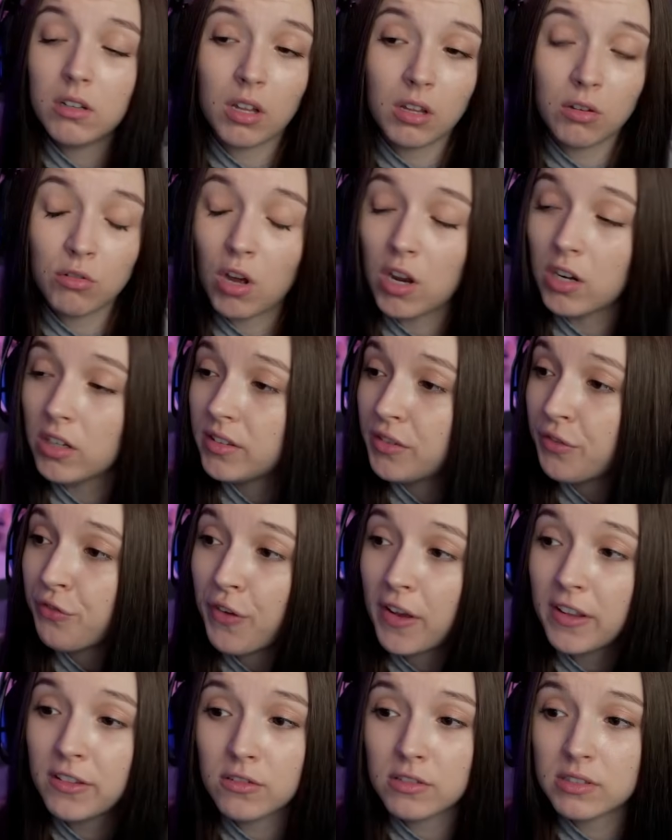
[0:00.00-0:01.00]
Are you gonna
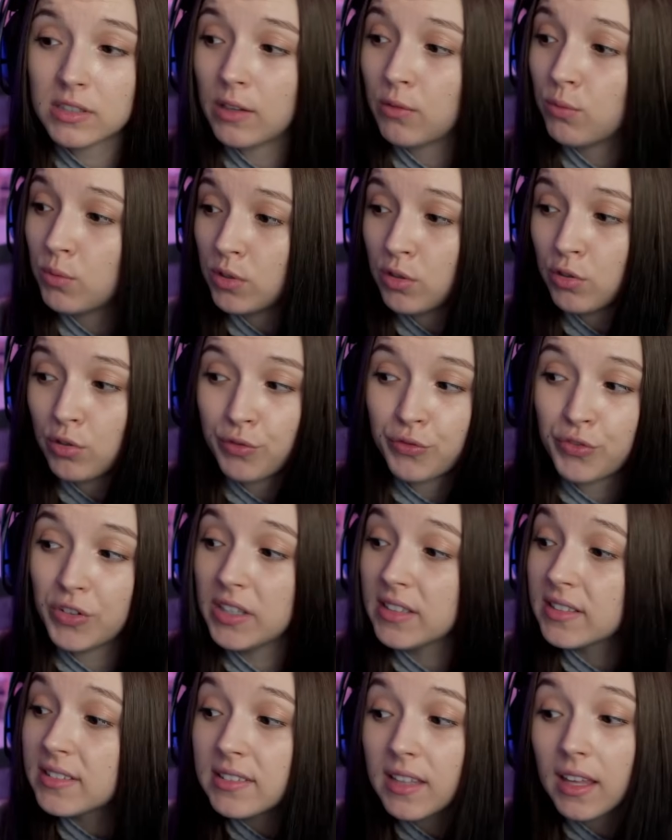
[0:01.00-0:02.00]
defend yourself with your
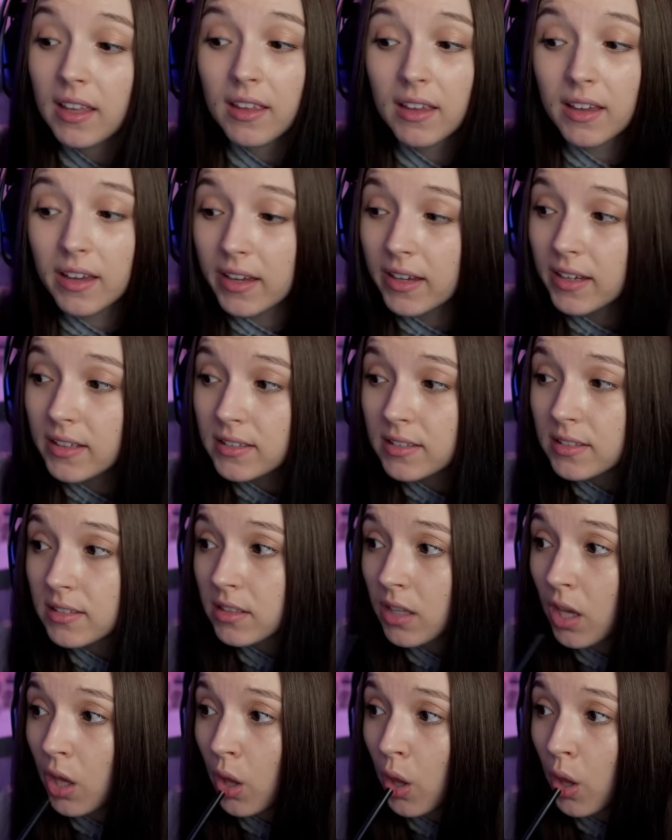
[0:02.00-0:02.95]
fist, I guess?